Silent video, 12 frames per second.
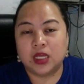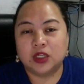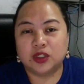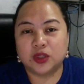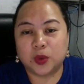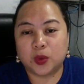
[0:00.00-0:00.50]

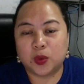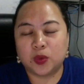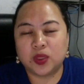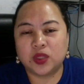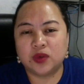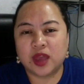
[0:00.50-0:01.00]
So we
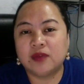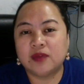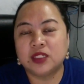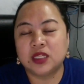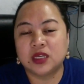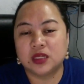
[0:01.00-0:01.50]
do have
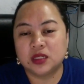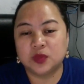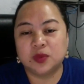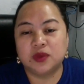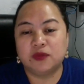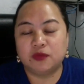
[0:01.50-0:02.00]
skills
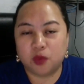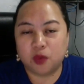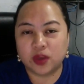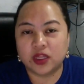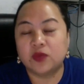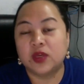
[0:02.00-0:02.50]
before
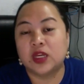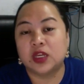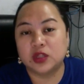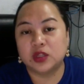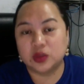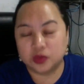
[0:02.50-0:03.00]
that we
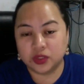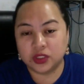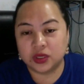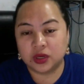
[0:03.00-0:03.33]
can use